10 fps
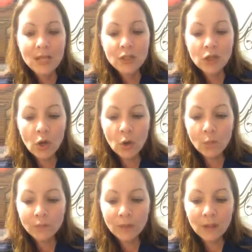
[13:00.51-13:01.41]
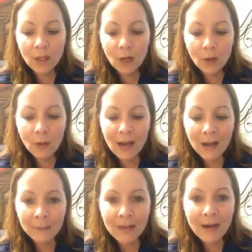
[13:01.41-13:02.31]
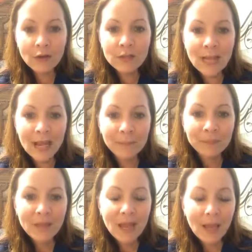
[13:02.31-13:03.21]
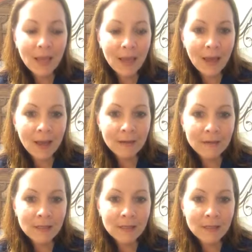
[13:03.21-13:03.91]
So, had a good day. And